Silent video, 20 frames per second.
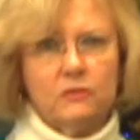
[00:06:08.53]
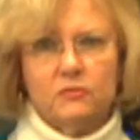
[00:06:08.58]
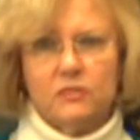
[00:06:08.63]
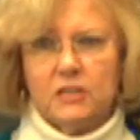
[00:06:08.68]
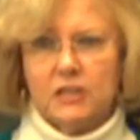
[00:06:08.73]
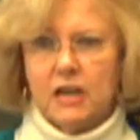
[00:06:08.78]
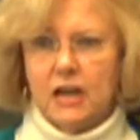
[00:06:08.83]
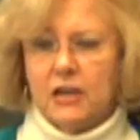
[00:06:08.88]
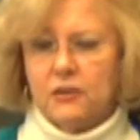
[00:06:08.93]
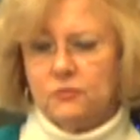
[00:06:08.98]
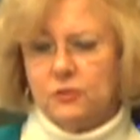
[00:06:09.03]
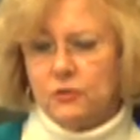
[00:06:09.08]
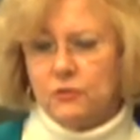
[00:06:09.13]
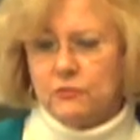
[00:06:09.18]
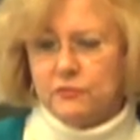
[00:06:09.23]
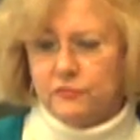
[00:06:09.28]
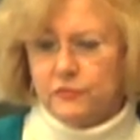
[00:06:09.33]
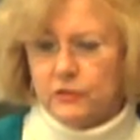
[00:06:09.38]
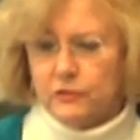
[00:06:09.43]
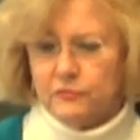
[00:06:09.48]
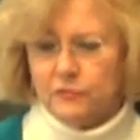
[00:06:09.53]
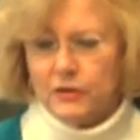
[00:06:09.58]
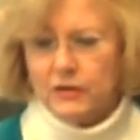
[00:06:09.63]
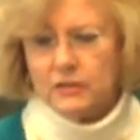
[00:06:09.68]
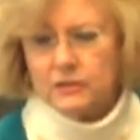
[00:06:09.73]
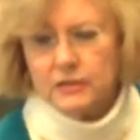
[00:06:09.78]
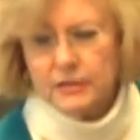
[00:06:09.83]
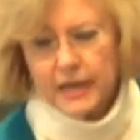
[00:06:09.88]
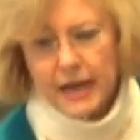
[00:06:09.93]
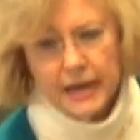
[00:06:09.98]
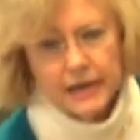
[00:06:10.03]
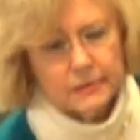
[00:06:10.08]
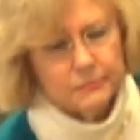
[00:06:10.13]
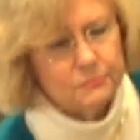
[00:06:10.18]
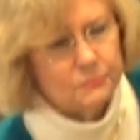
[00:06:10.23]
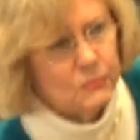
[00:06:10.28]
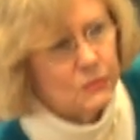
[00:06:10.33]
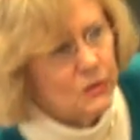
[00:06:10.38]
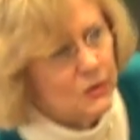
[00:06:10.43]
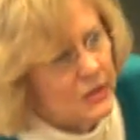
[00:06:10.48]
of psychiatry, and you feel free to look at it
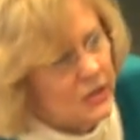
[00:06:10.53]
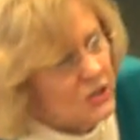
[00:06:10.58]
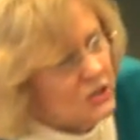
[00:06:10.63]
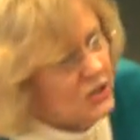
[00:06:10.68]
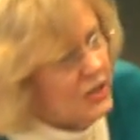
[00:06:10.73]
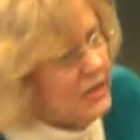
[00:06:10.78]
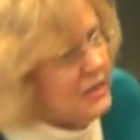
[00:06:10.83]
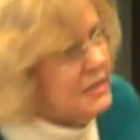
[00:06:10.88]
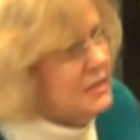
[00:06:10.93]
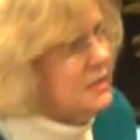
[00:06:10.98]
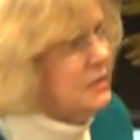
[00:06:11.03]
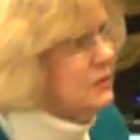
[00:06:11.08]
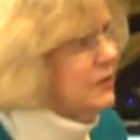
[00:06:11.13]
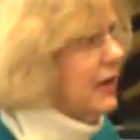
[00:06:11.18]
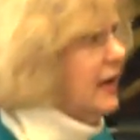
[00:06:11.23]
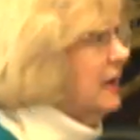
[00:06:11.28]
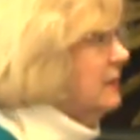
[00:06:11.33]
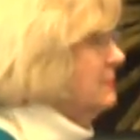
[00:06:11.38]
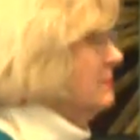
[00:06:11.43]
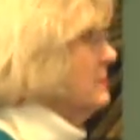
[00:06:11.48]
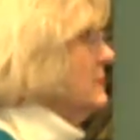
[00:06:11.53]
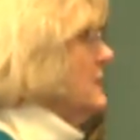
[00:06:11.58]
when you get a chance, okay?